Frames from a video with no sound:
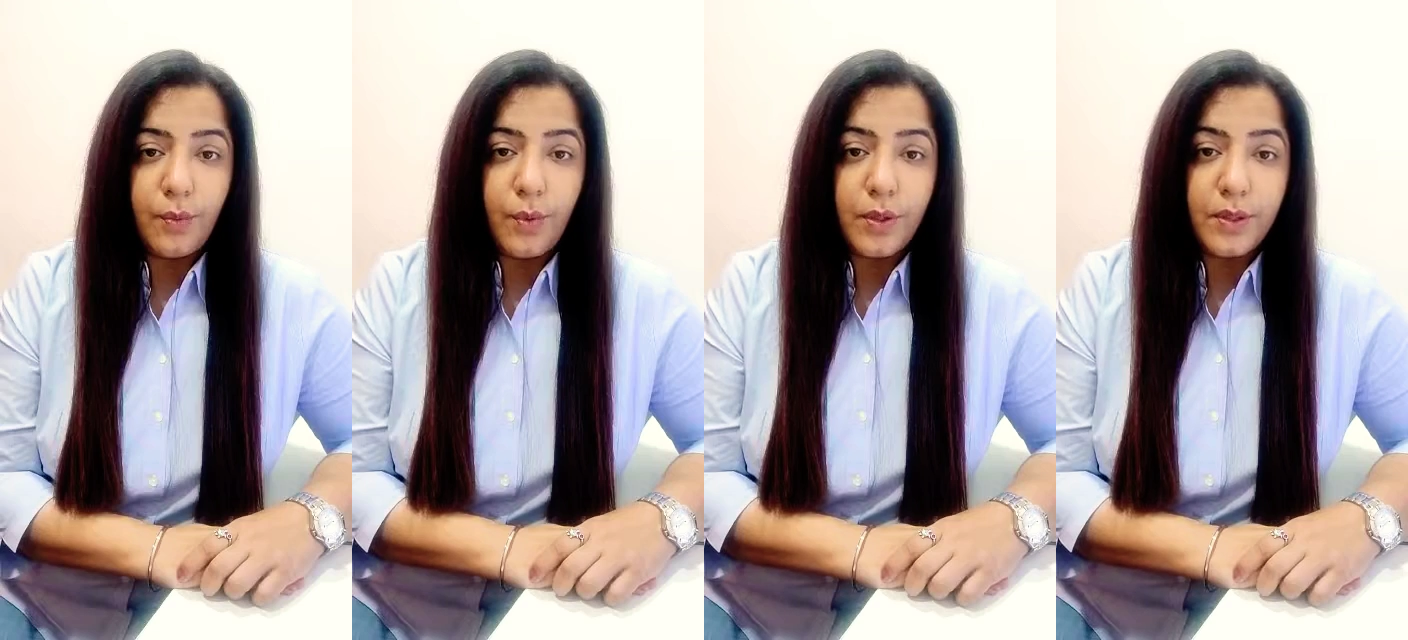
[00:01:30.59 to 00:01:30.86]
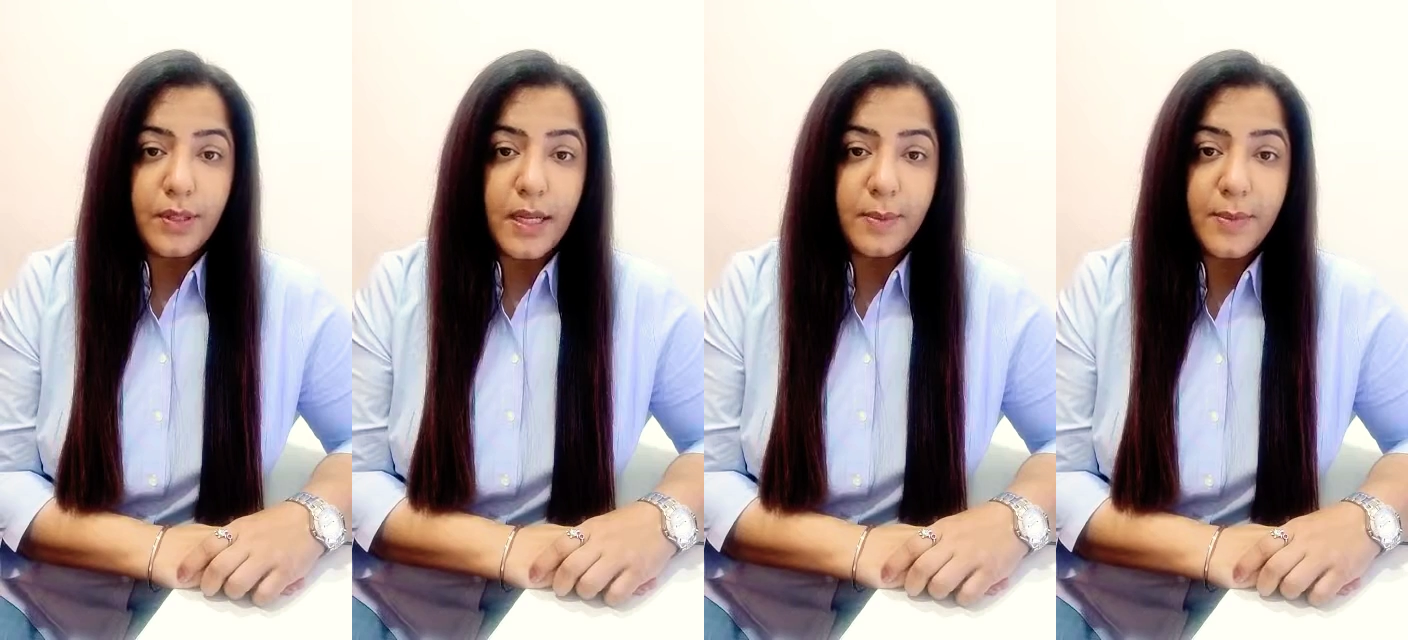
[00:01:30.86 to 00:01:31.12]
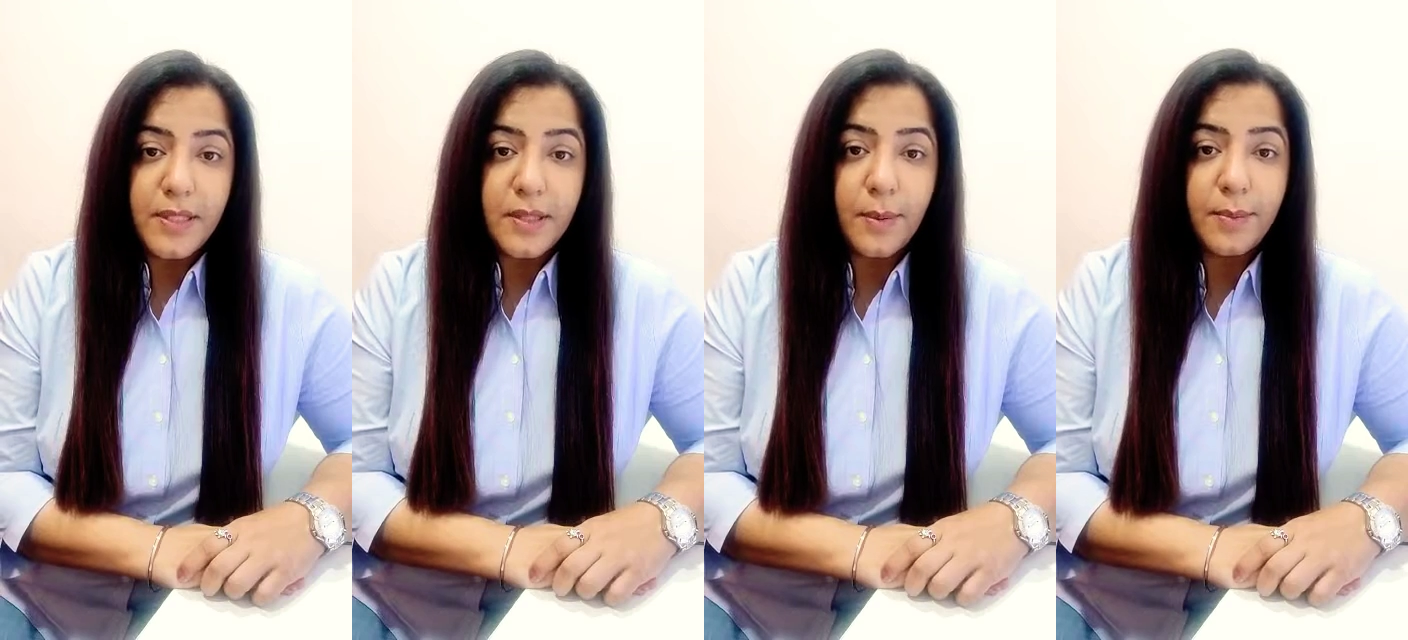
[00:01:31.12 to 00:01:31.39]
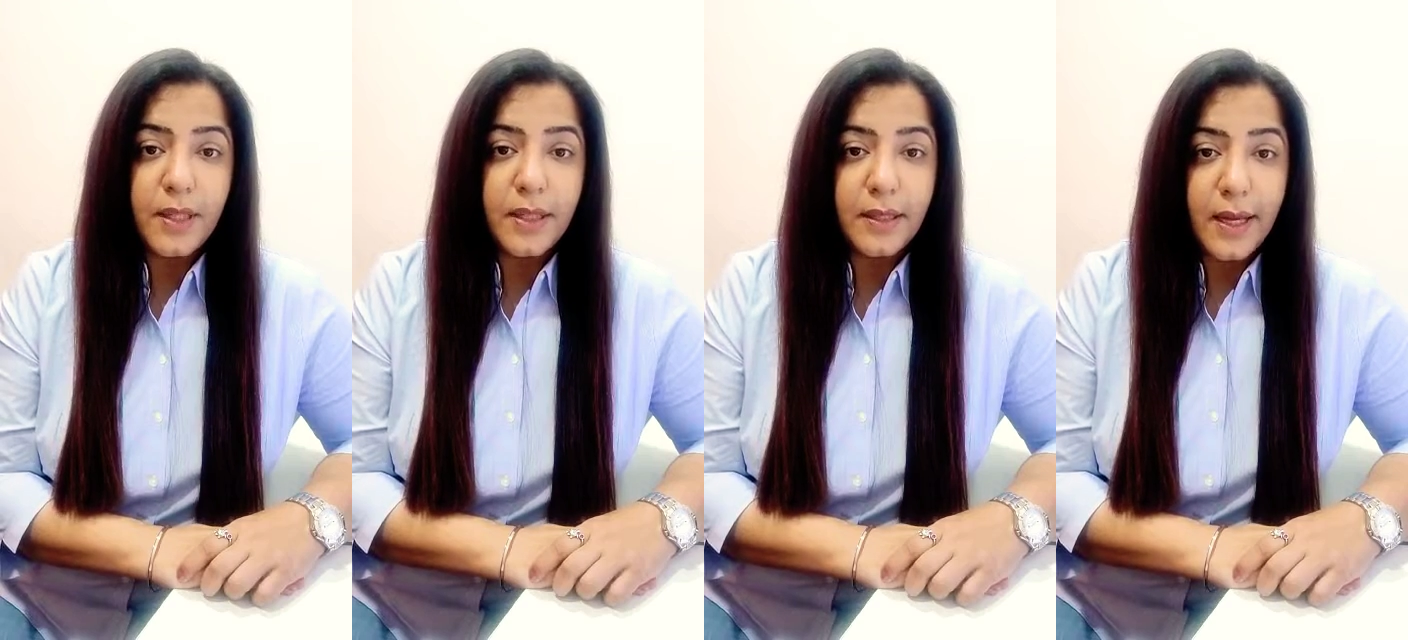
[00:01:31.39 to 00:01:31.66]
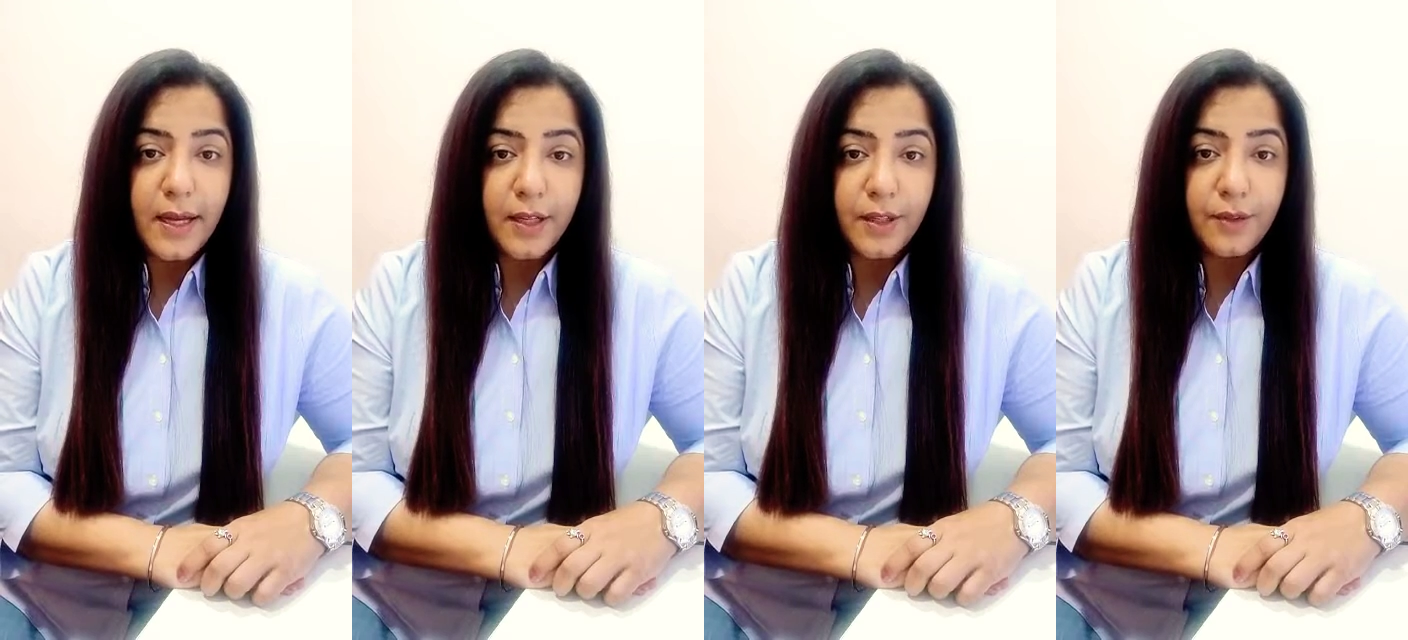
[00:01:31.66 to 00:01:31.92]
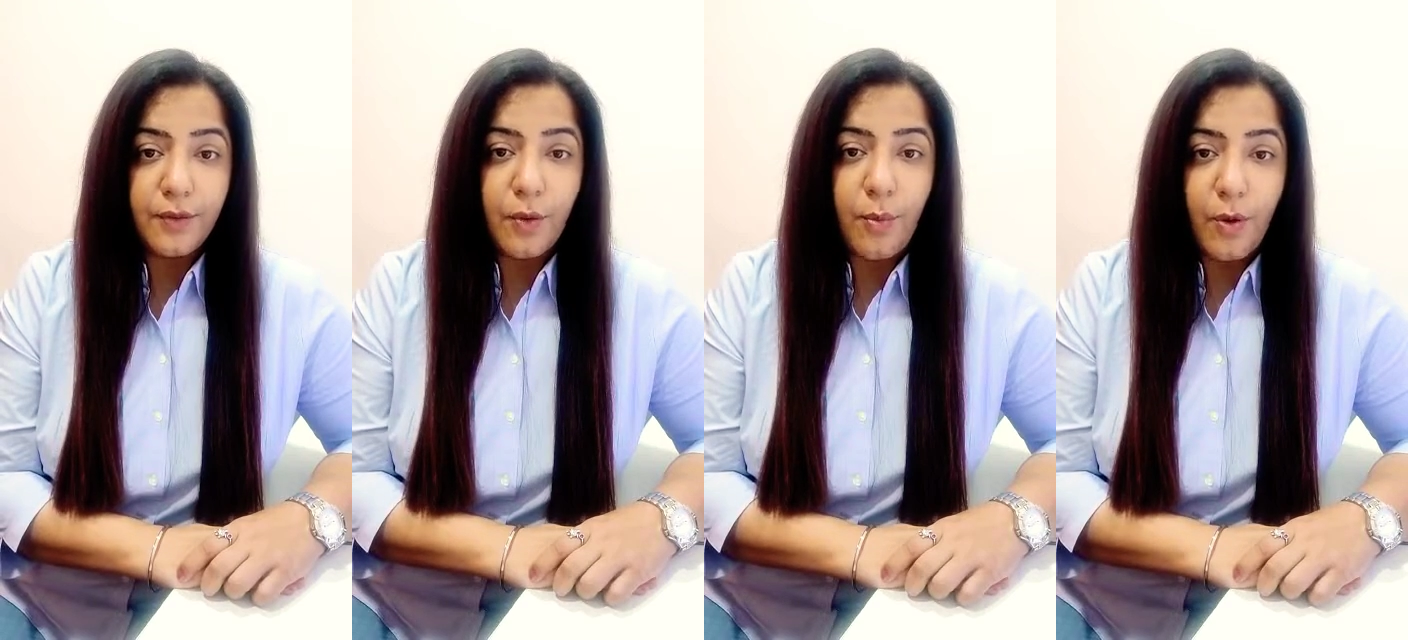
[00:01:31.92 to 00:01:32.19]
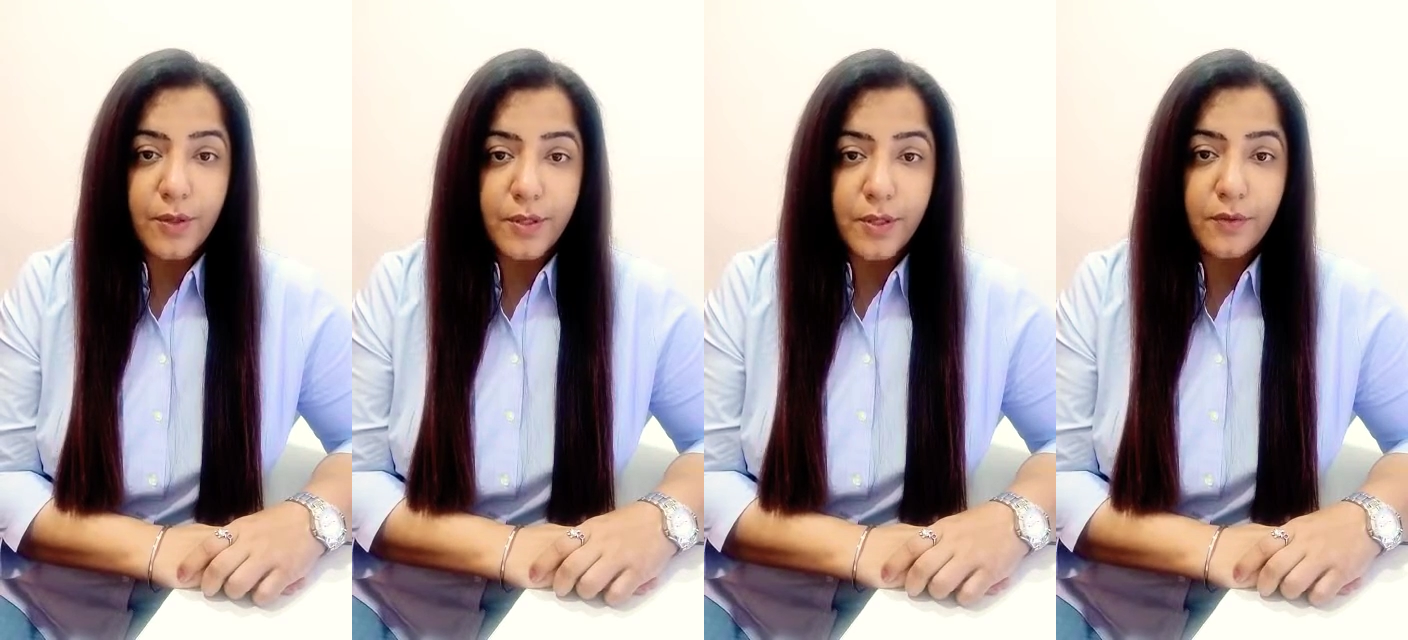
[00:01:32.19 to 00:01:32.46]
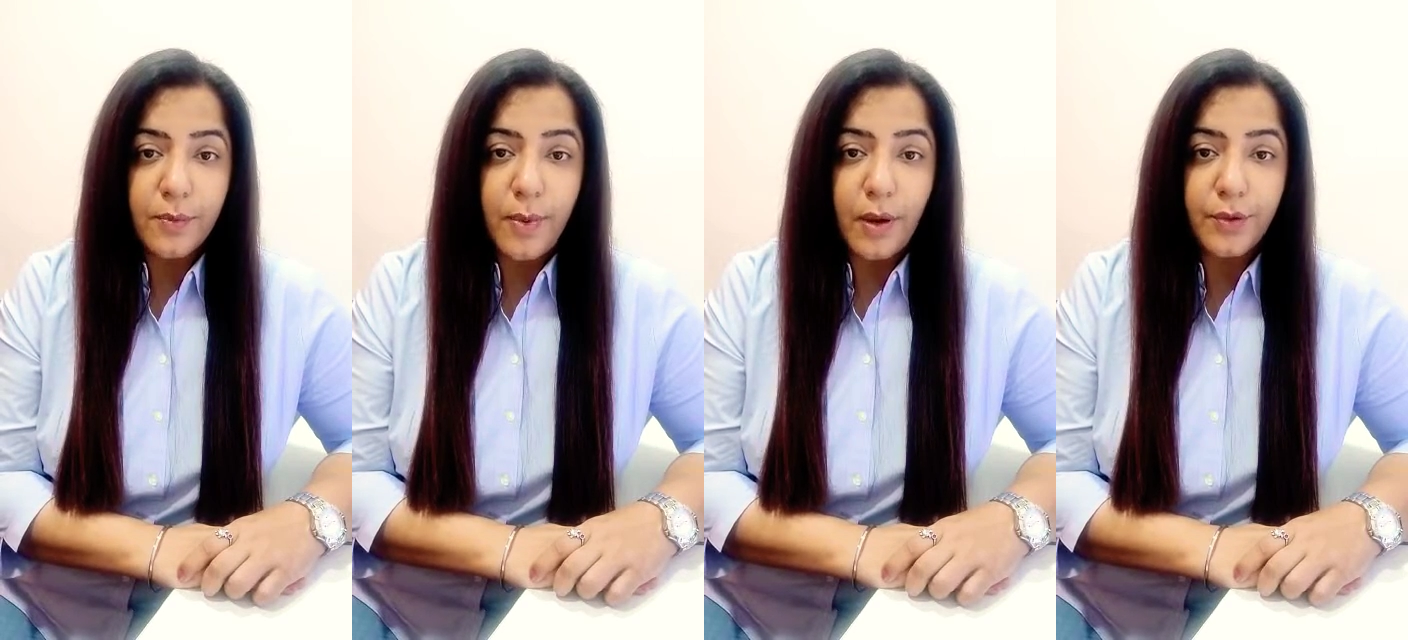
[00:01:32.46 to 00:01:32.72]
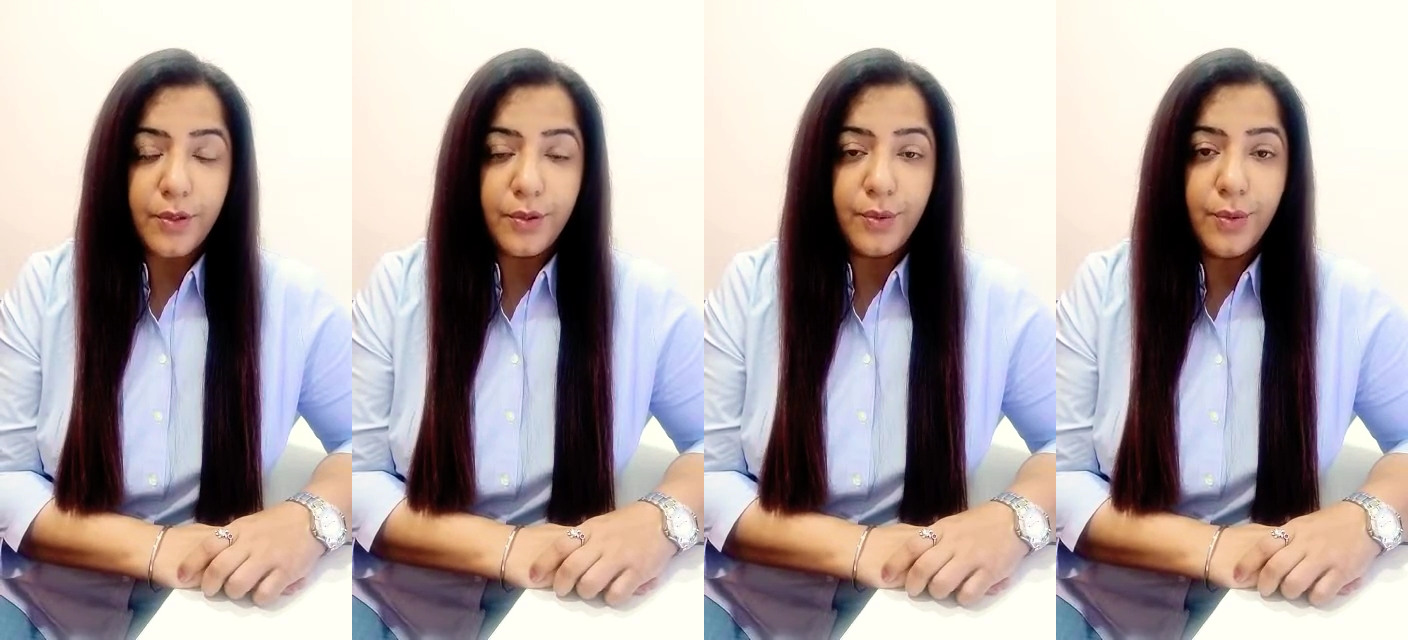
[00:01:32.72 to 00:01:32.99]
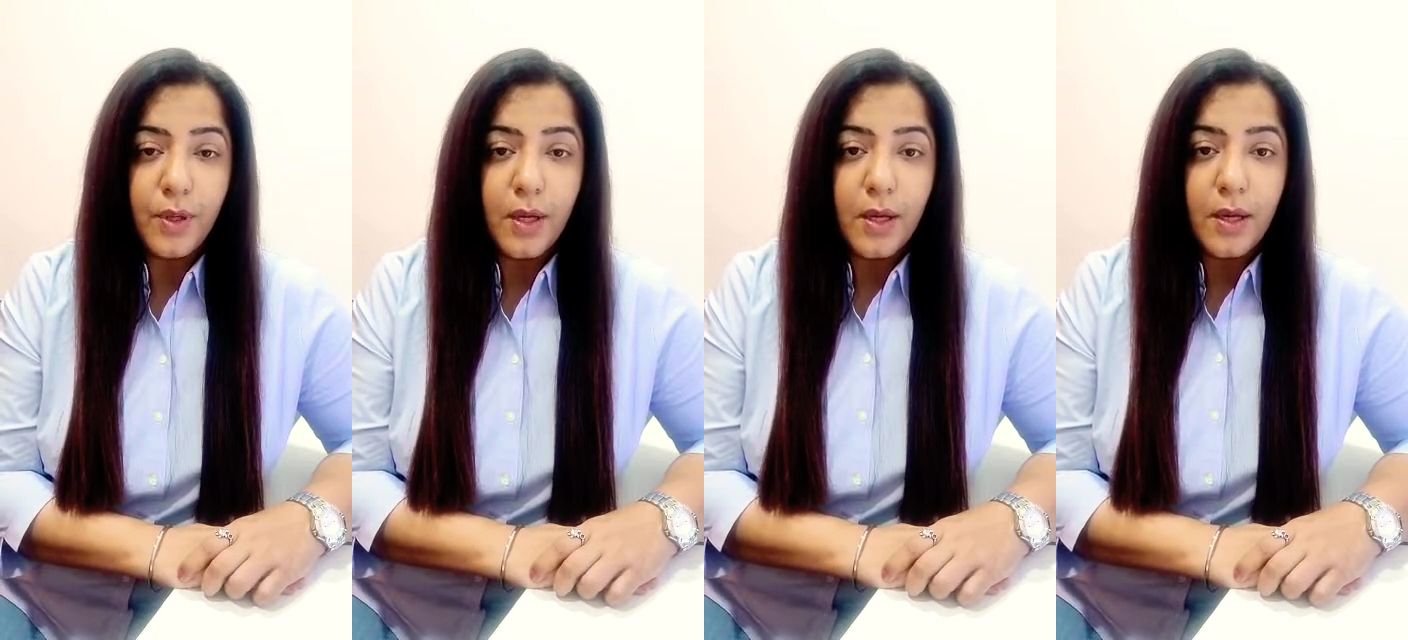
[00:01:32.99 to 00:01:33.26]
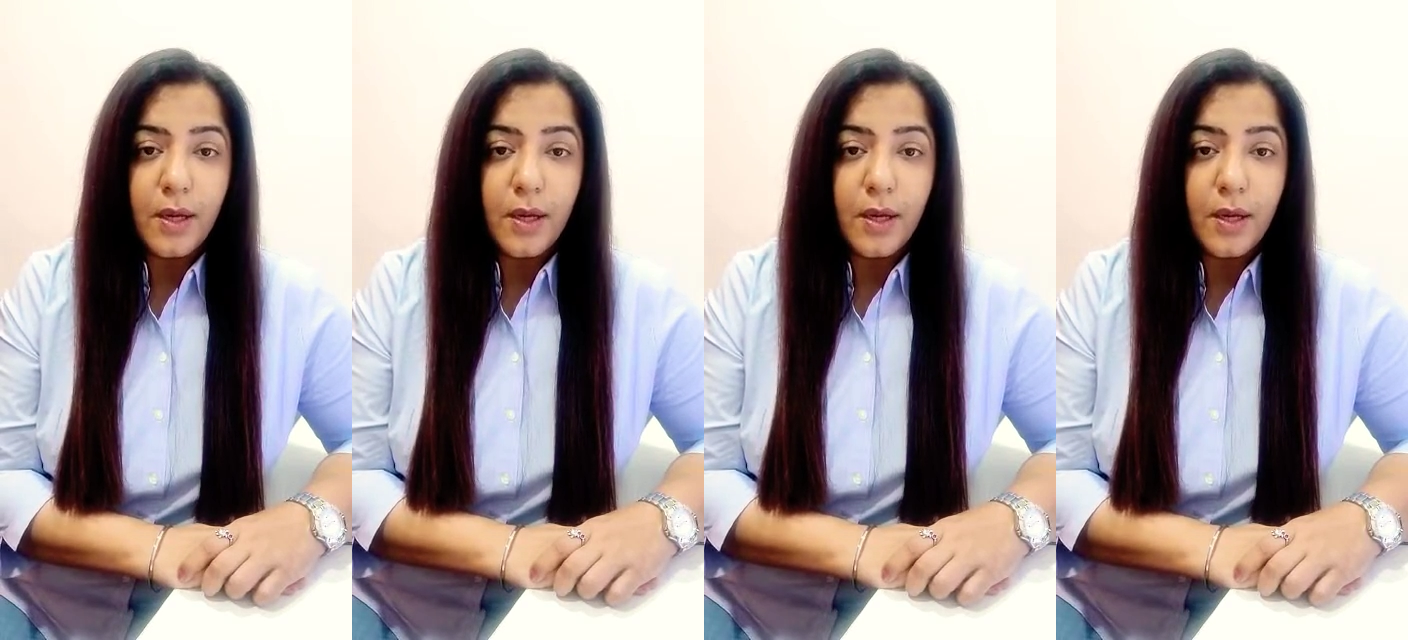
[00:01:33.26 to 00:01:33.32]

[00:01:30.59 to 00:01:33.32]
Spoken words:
what tell me something negative or positive about you,